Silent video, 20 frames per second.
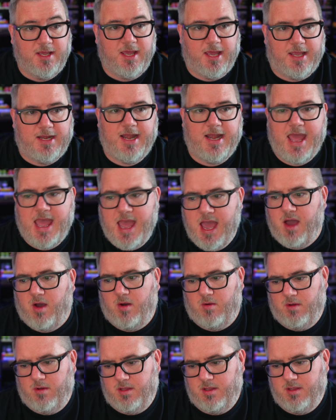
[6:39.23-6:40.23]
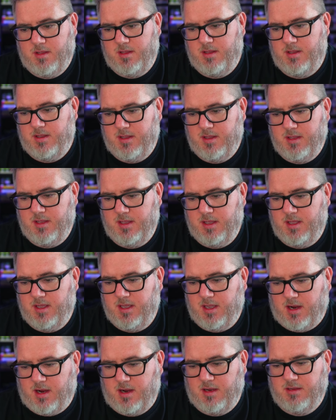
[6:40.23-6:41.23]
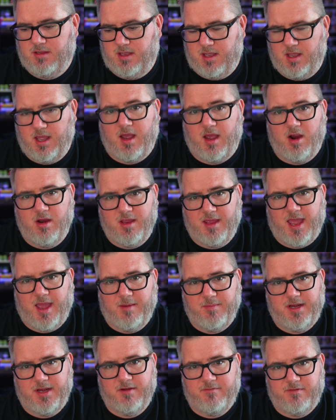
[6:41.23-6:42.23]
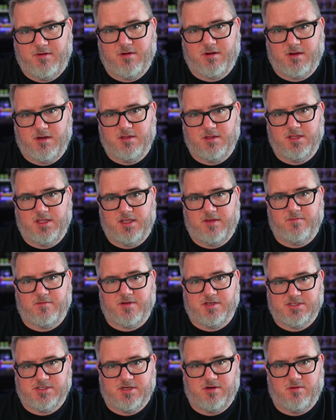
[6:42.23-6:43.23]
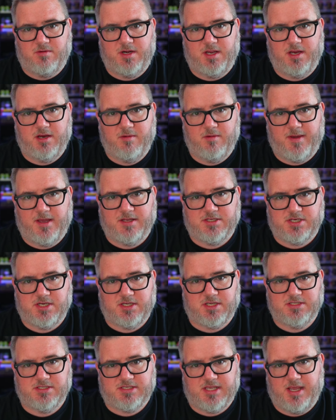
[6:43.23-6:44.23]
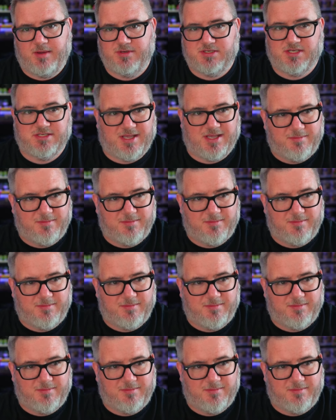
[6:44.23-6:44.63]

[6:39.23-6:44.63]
And now, how many of you are going to leave because you don't want to hear about chicken sandwiches?